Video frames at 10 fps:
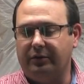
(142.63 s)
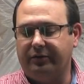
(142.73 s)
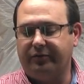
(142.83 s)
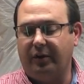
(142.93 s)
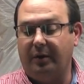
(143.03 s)

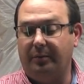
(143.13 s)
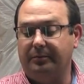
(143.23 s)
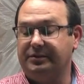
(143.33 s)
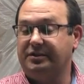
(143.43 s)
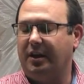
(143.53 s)

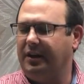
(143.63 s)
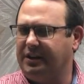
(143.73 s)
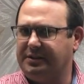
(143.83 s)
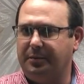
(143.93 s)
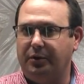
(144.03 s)
from sun
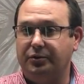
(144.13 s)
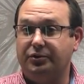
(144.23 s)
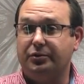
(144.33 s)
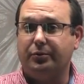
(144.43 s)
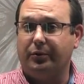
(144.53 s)

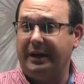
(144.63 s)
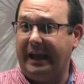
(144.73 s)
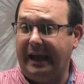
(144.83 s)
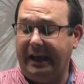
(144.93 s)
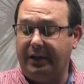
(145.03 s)
exposure or
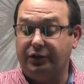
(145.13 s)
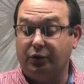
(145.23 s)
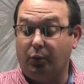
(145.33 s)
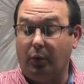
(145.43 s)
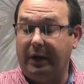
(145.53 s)
age or
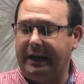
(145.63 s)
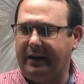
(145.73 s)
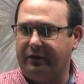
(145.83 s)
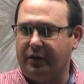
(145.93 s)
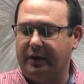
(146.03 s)

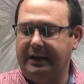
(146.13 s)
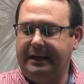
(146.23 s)
whatever